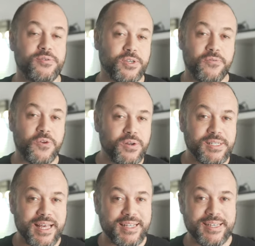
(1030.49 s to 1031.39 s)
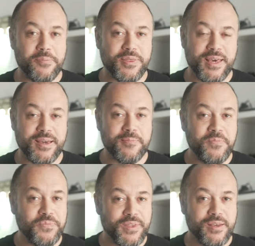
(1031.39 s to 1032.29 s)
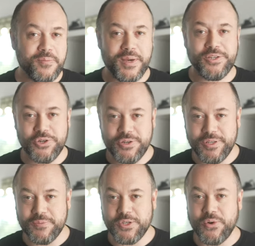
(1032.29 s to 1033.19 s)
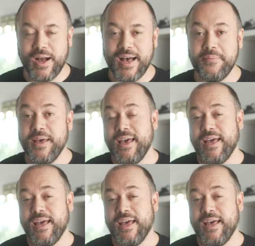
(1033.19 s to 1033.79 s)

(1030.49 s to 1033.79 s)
So if you're into that type of thing, make sure you subscribe.